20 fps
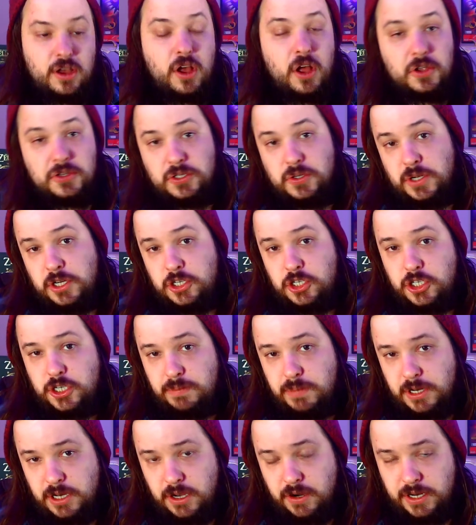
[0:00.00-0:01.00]
Also, it should
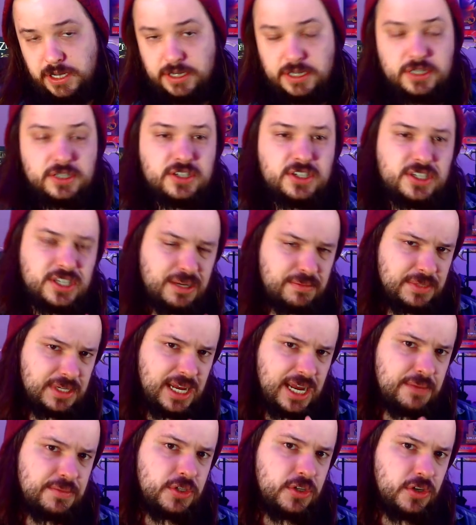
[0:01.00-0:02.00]
be noted,
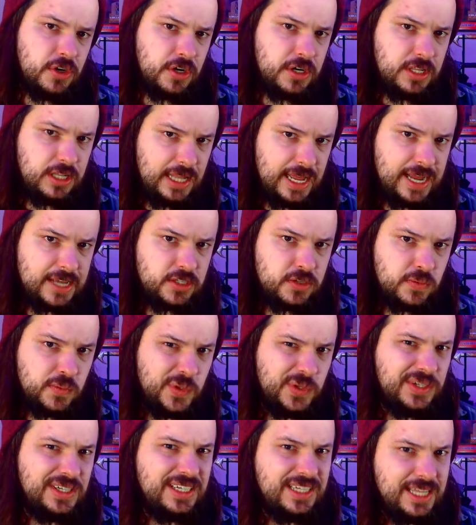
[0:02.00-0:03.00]
sometimes your class
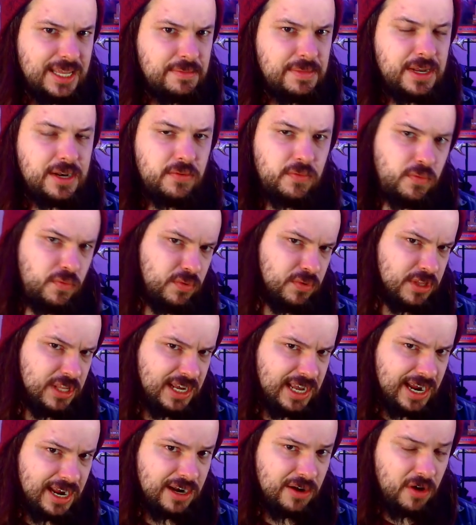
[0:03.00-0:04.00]
will limit the
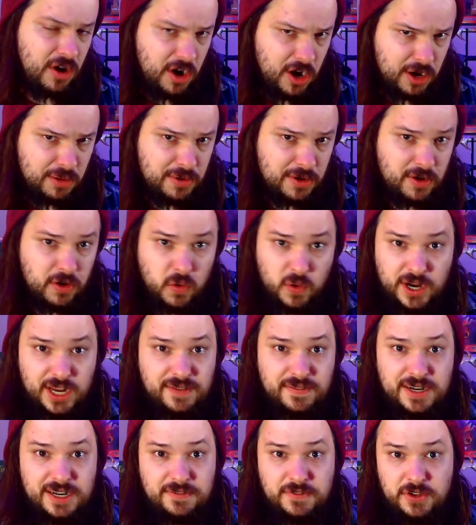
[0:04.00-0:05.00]
kind of armor or
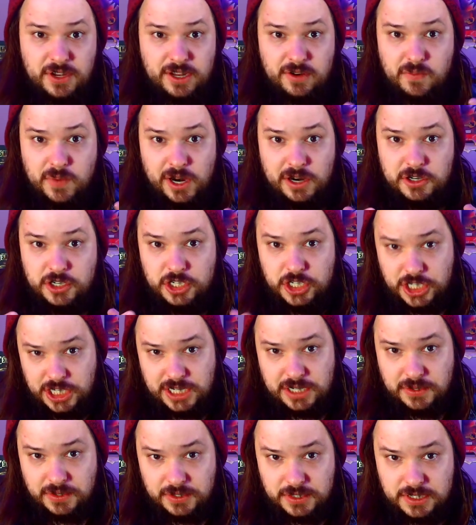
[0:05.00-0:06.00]
even if you can wear
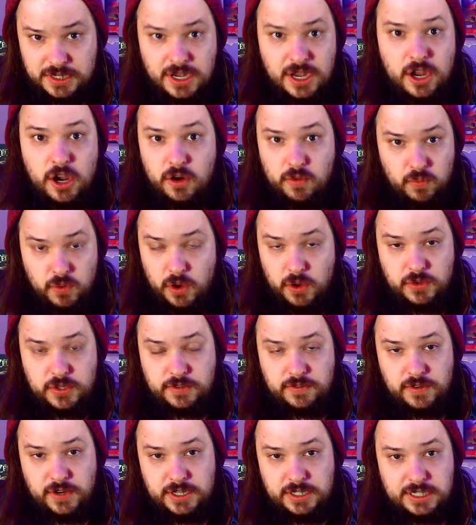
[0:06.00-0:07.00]
shields. Rogues,
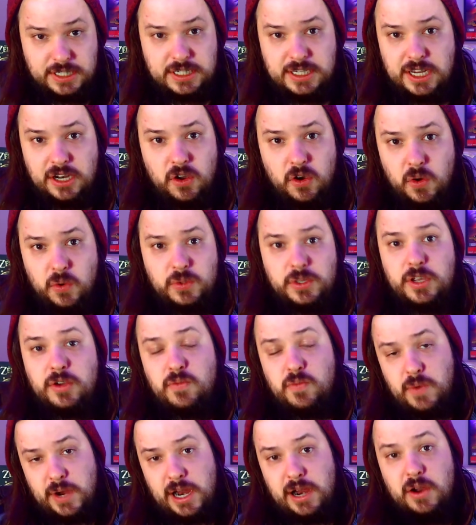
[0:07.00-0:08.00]
for instance, can only
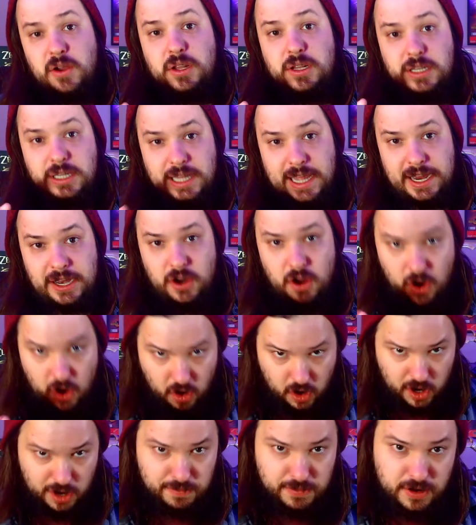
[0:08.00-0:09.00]
wear light
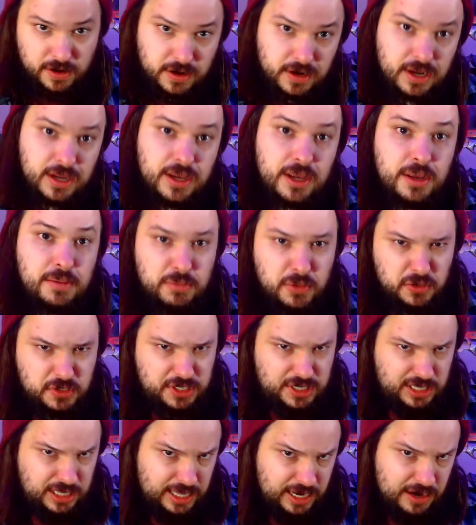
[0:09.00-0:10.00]
armor.
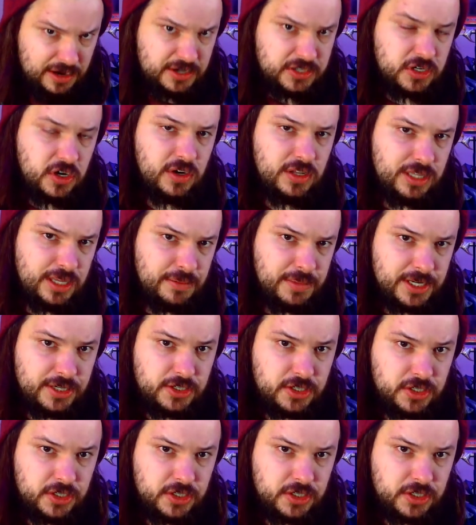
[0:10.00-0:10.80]
Most clerics are limited